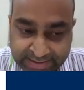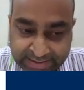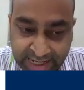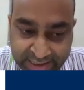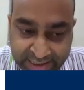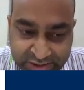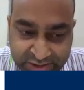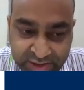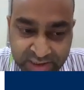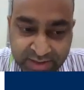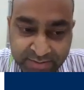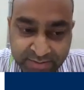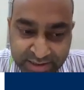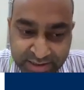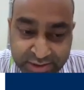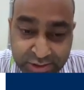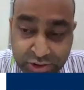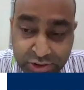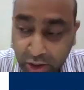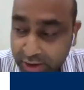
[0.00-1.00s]
is actually
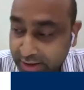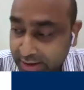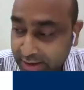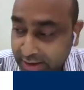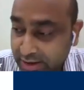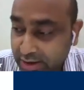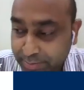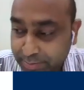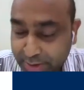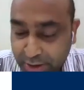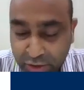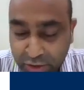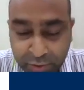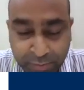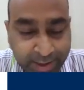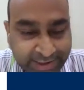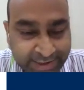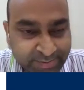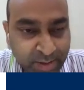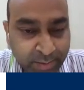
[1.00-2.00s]
much shorter compared to
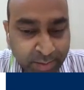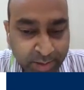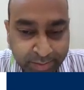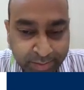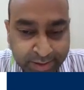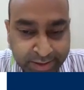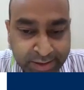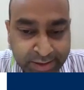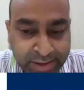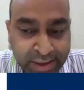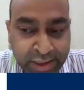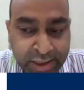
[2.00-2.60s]
plasma membrane.